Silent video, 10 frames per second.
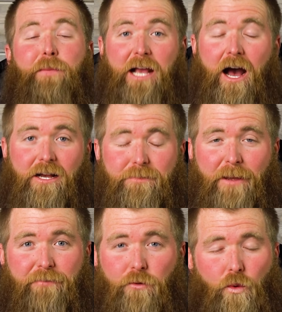because
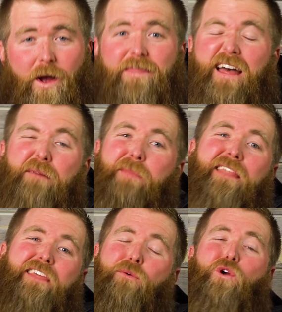my feet were wet, that
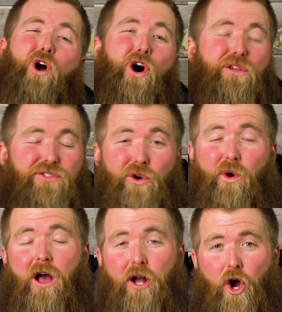meant they were
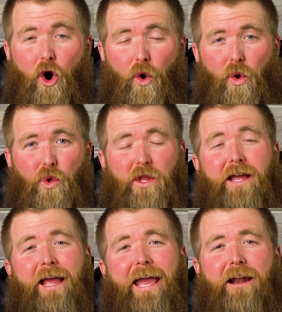also cold.
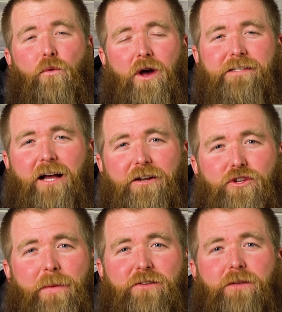And I want to talk to
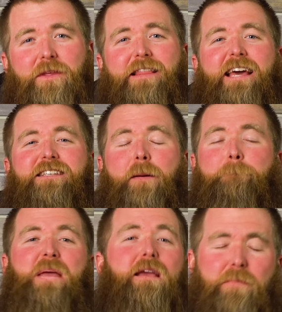you about something that is a
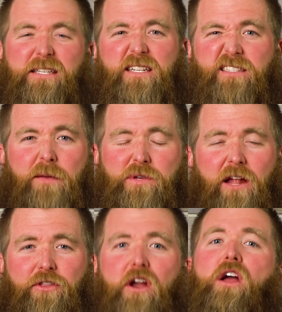big misconception
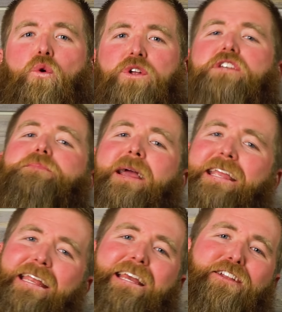out there, which is by
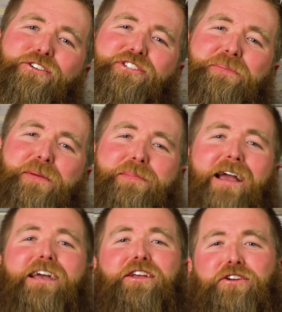getting in your sleeping
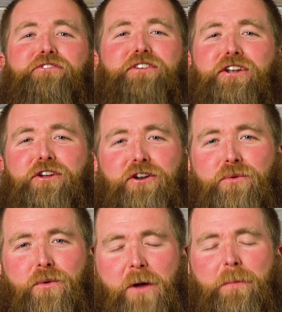bag, your feet are gonna
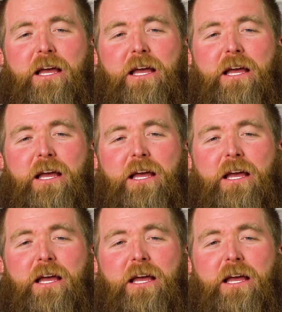warm up.